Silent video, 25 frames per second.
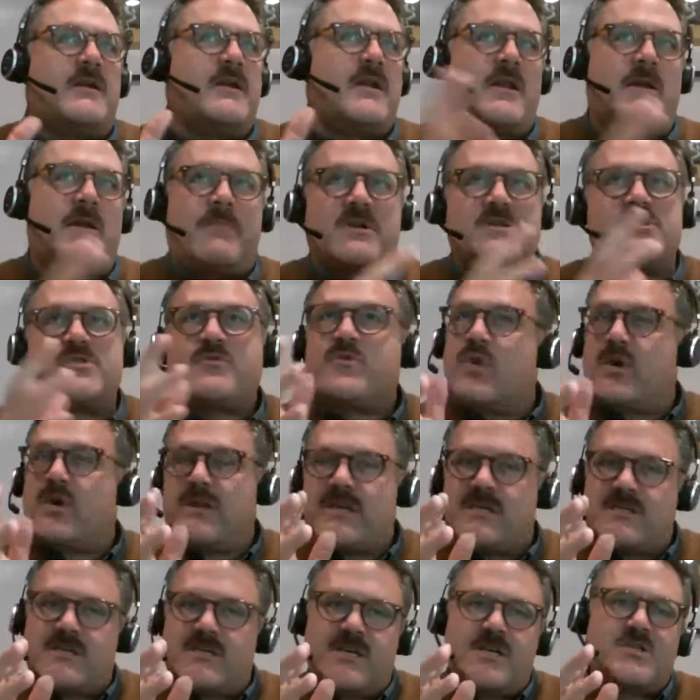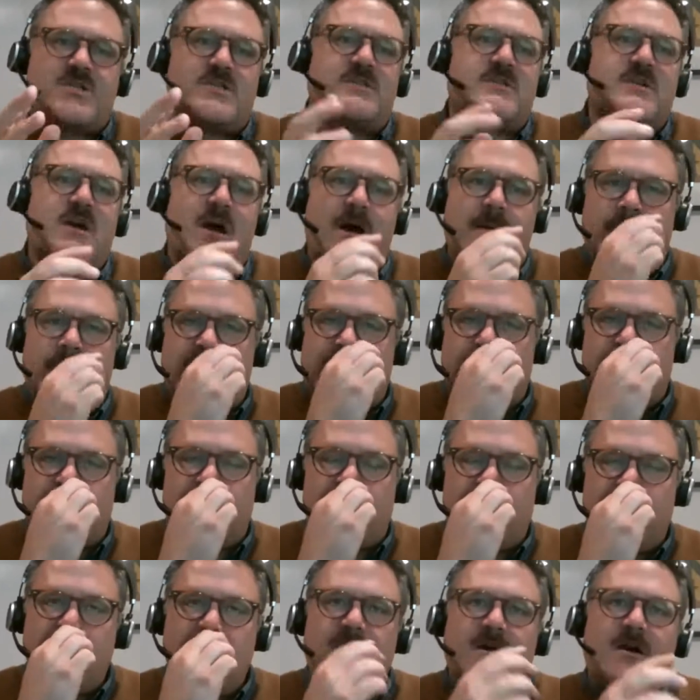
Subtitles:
and a bunch of organizations commented